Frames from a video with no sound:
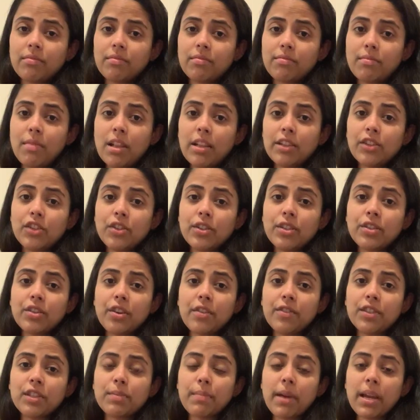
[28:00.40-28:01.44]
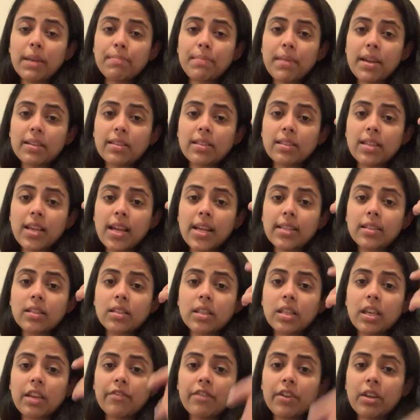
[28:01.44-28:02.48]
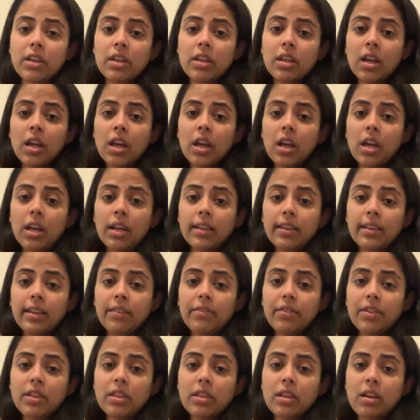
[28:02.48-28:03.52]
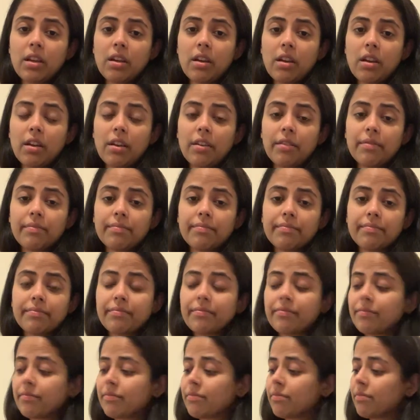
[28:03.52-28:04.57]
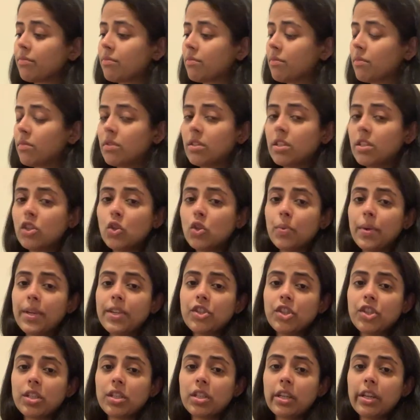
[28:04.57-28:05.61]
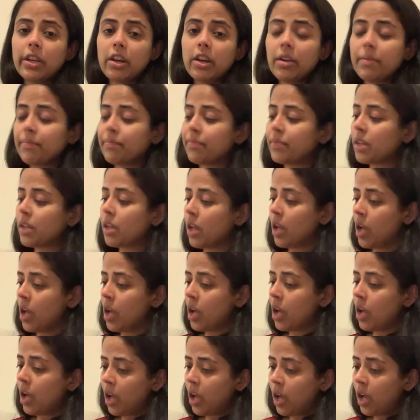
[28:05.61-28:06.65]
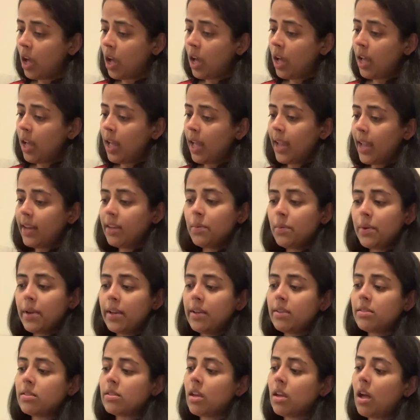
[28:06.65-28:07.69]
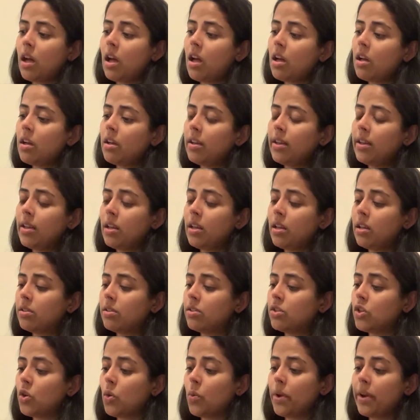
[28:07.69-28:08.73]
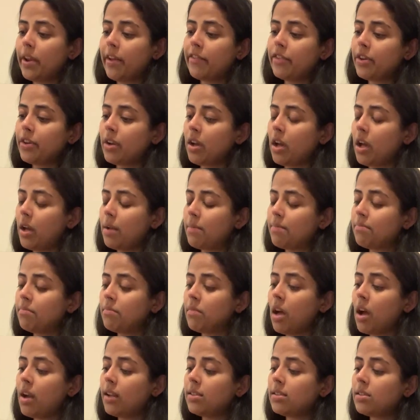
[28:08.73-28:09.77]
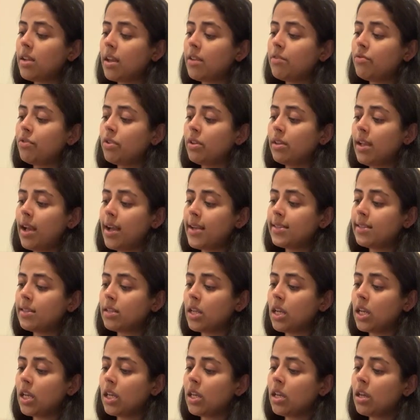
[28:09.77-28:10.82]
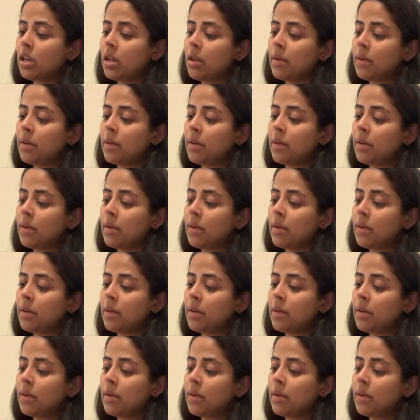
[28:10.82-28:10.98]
military service might make sense given the situation here. Anyways, so whatever. Einstein, realizing